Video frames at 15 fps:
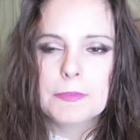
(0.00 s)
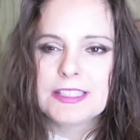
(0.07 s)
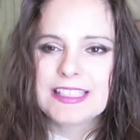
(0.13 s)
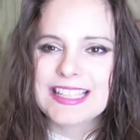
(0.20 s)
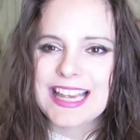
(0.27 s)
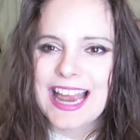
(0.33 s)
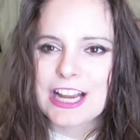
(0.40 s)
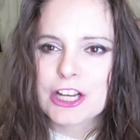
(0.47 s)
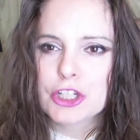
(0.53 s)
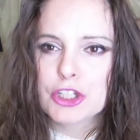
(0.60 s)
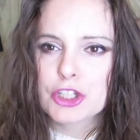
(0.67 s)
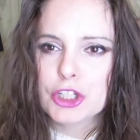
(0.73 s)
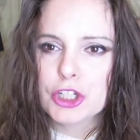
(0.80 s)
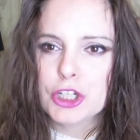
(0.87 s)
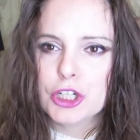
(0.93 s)

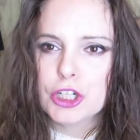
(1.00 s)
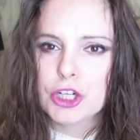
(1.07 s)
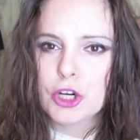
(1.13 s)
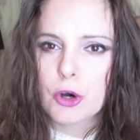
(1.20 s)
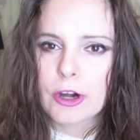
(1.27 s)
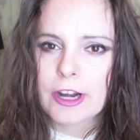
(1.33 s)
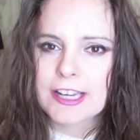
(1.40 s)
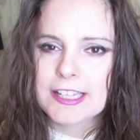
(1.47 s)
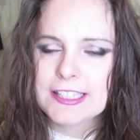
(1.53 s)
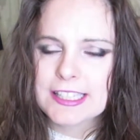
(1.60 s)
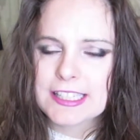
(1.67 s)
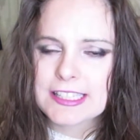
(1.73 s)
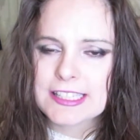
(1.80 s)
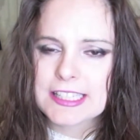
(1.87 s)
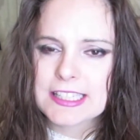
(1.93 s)
texture or
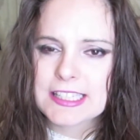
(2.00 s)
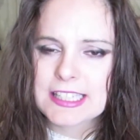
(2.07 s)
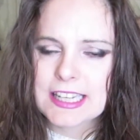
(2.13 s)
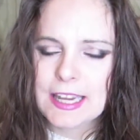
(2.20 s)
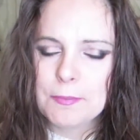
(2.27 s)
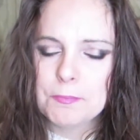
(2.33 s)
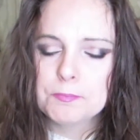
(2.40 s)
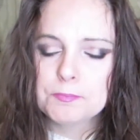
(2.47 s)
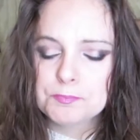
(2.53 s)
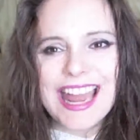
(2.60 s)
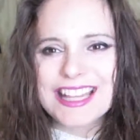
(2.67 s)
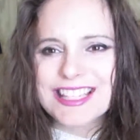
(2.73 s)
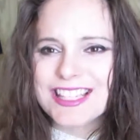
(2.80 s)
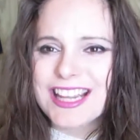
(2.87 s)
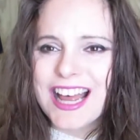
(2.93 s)
consistency.
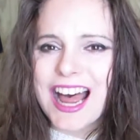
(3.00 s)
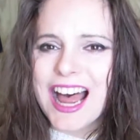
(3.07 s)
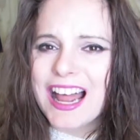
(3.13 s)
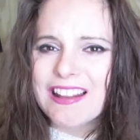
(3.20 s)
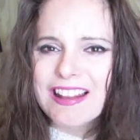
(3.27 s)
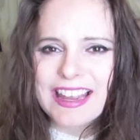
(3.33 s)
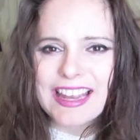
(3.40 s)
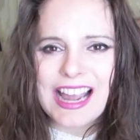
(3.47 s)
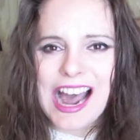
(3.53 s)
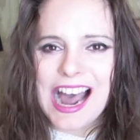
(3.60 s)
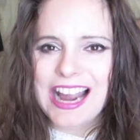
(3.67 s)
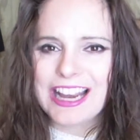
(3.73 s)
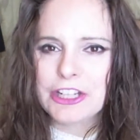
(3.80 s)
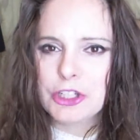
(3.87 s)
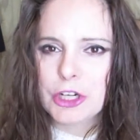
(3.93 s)
It's not like
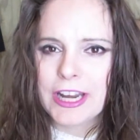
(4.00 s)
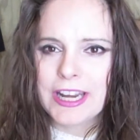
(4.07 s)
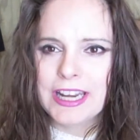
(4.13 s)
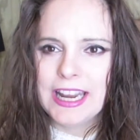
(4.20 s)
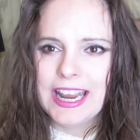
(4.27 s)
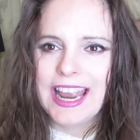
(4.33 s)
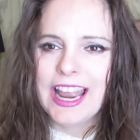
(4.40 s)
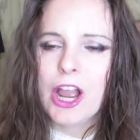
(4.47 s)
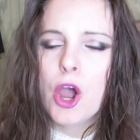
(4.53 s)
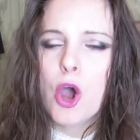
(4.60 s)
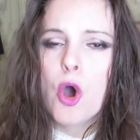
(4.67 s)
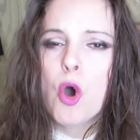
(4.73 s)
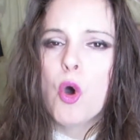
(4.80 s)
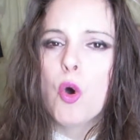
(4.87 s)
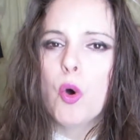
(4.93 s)
hydrating
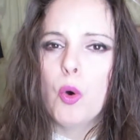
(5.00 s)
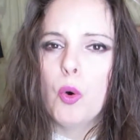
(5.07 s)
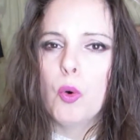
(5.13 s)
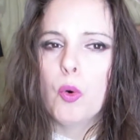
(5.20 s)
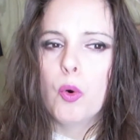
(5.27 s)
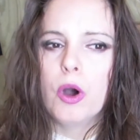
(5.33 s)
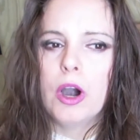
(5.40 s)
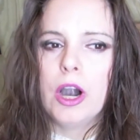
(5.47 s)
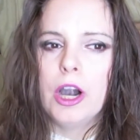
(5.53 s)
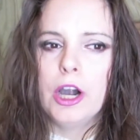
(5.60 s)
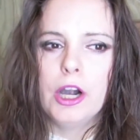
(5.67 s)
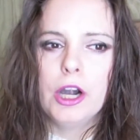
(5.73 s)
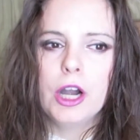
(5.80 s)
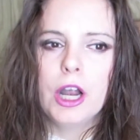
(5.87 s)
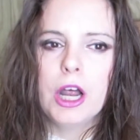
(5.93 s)

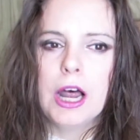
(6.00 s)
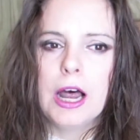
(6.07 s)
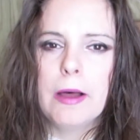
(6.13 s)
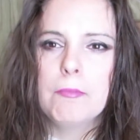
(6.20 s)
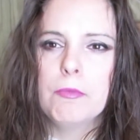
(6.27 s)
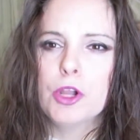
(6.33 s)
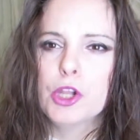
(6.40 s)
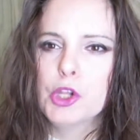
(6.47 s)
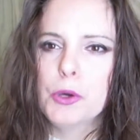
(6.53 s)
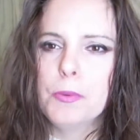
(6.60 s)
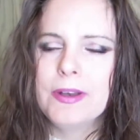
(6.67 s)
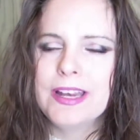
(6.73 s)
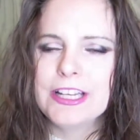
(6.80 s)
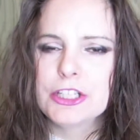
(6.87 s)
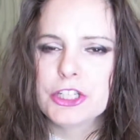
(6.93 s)
or
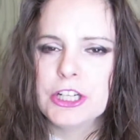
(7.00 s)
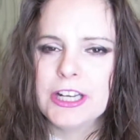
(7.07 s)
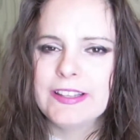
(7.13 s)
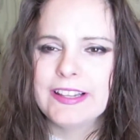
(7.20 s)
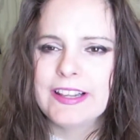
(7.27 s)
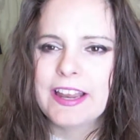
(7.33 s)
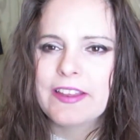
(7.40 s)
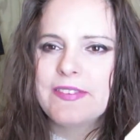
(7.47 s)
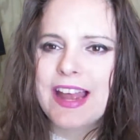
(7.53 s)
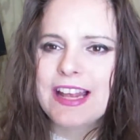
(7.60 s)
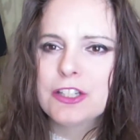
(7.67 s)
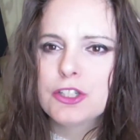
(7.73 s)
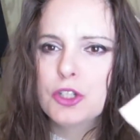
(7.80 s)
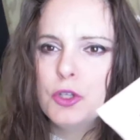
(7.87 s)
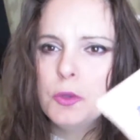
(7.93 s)
luminous or anything like
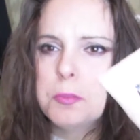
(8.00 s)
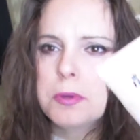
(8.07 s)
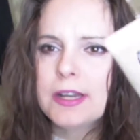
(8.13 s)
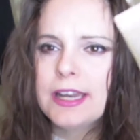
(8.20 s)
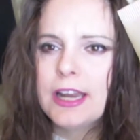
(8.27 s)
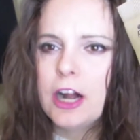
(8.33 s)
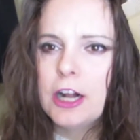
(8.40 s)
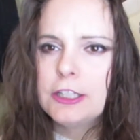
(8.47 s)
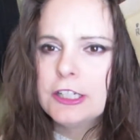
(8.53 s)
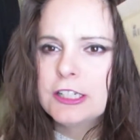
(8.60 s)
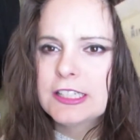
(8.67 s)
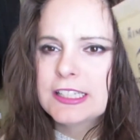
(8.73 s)
that, so you put it on your